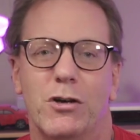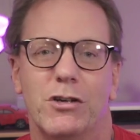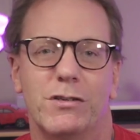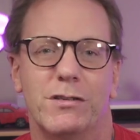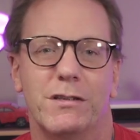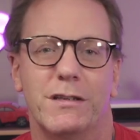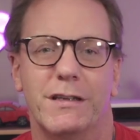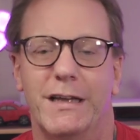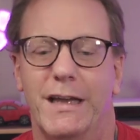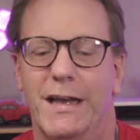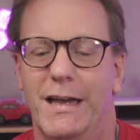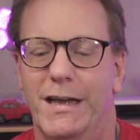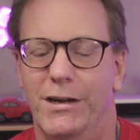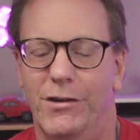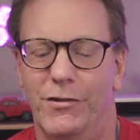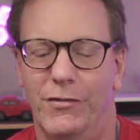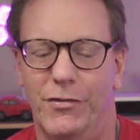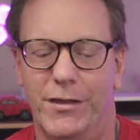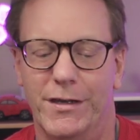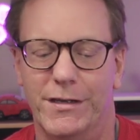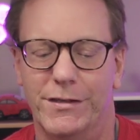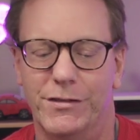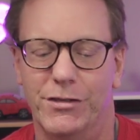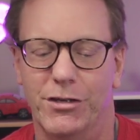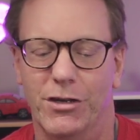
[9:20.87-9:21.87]
Personally, I
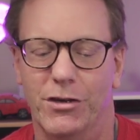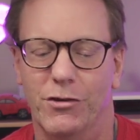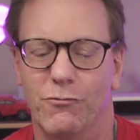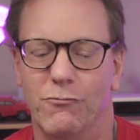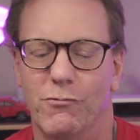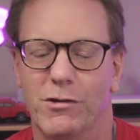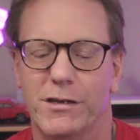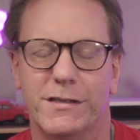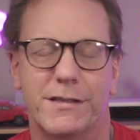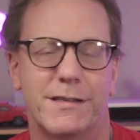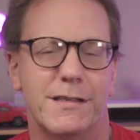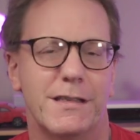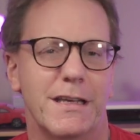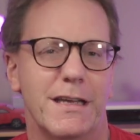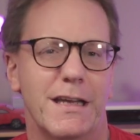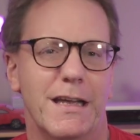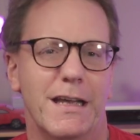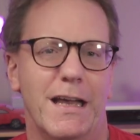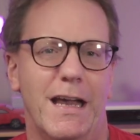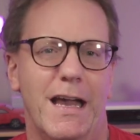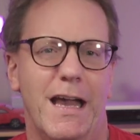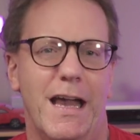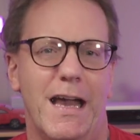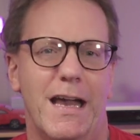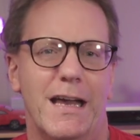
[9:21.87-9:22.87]
don't think so. Once
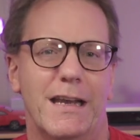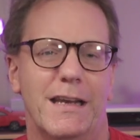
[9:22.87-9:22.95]
they